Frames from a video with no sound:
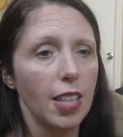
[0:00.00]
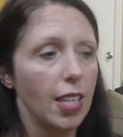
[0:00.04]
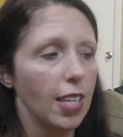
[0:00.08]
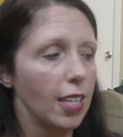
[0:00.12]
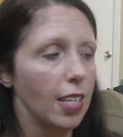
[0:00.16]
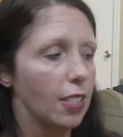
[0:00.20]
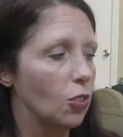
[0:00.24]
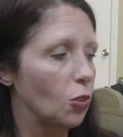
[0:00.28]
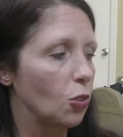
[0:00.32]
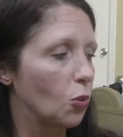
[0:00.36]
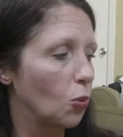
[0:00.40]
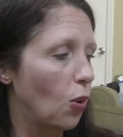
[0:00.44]

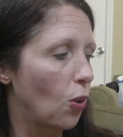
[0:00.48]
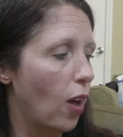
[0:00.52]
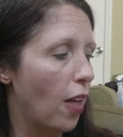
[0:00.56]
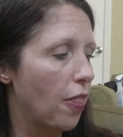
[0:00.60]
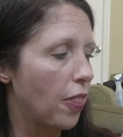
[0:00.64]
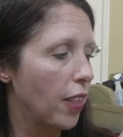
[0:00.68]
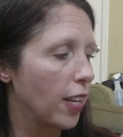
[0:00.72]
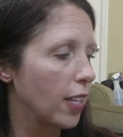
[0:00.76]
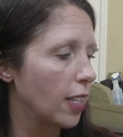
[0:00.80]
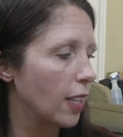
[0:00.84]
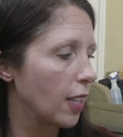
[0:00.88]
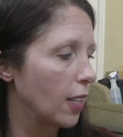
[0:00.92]
this school
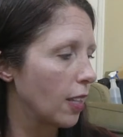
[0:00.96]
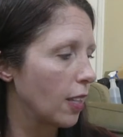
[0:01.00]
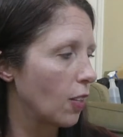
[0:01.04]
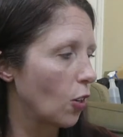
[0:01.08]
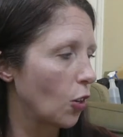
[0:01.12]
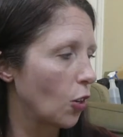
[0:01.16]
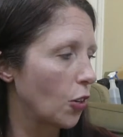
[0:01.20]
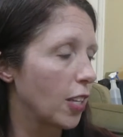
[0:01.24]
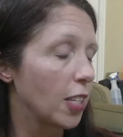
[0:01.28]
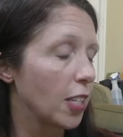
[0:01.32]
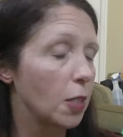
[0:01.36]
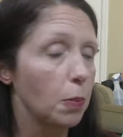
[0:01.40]

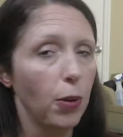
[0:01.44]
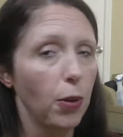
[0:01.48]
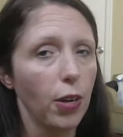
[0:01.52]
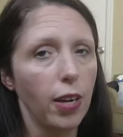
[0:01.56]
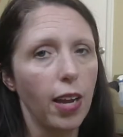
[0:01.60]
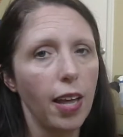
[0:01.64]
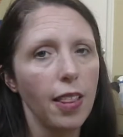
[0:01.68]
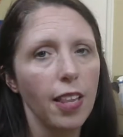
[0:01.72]
this book.